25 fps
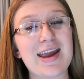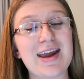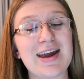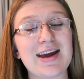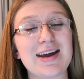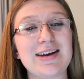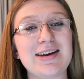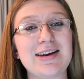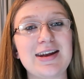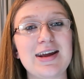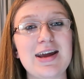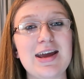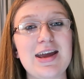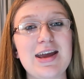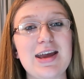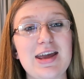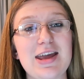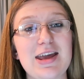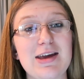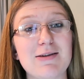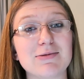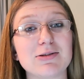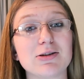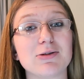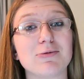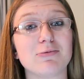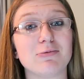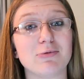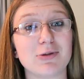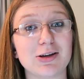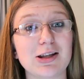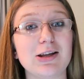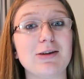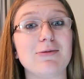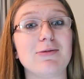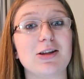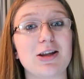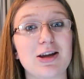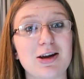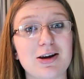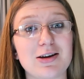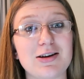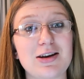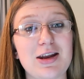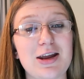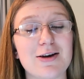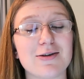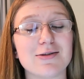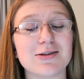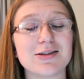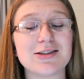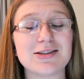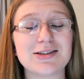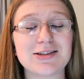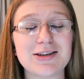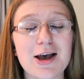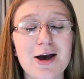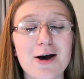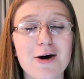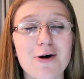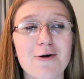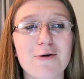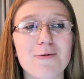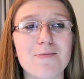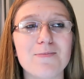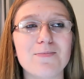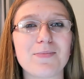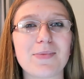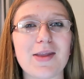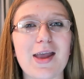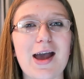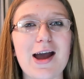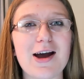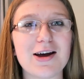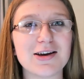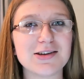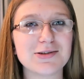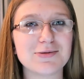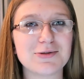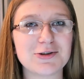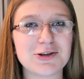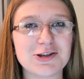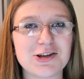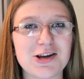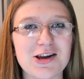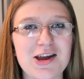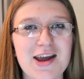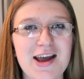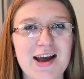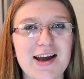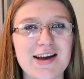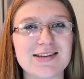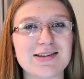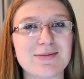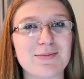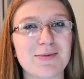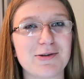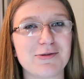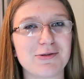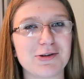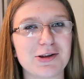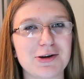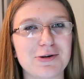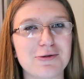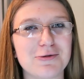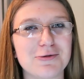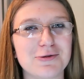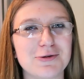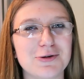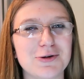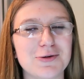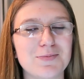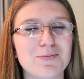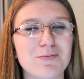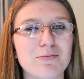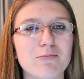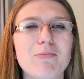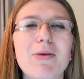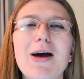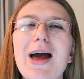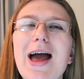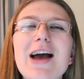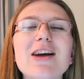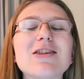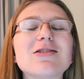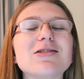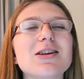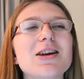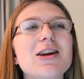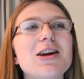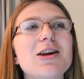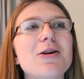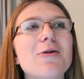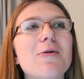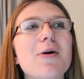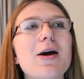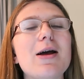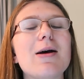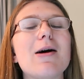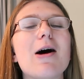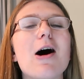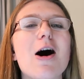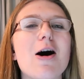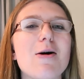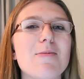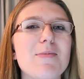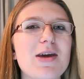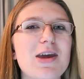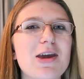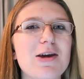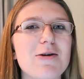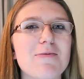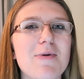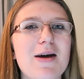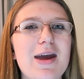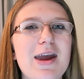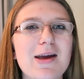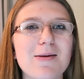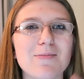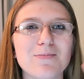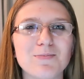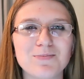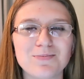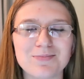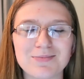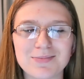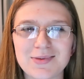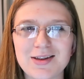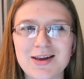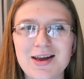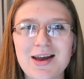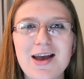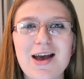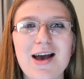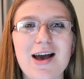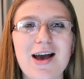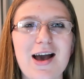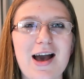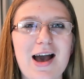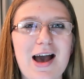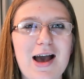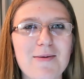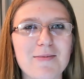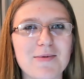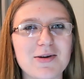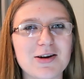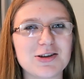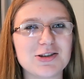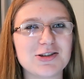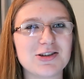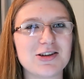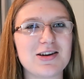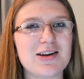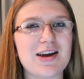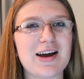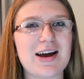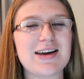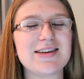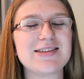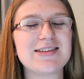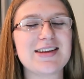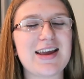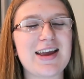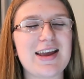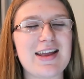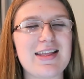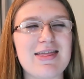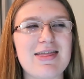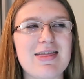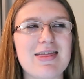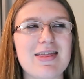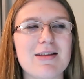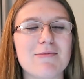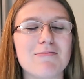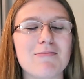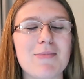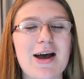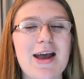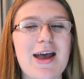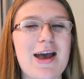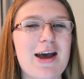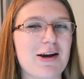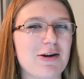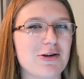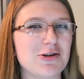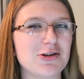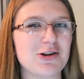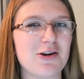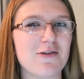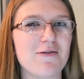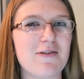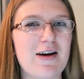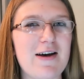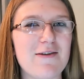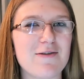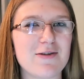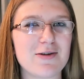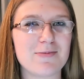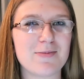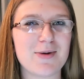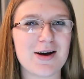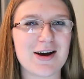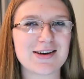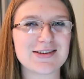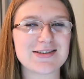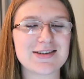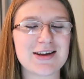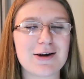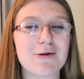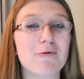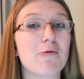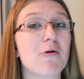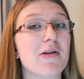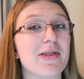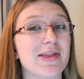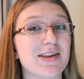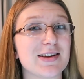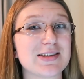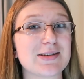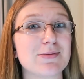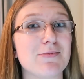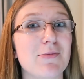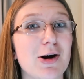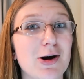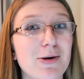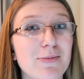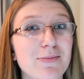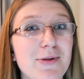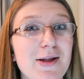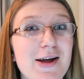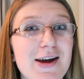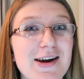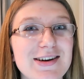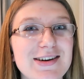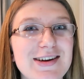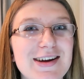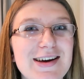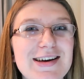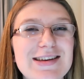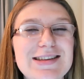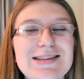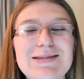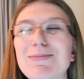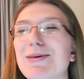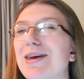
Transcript: And it was a really, really good deal. So I also want to show you guys something really cool. But actually, you know what? I'll make you wait. I'm going to show you guys in my Echo Show 5 unboxing what the smart plug does.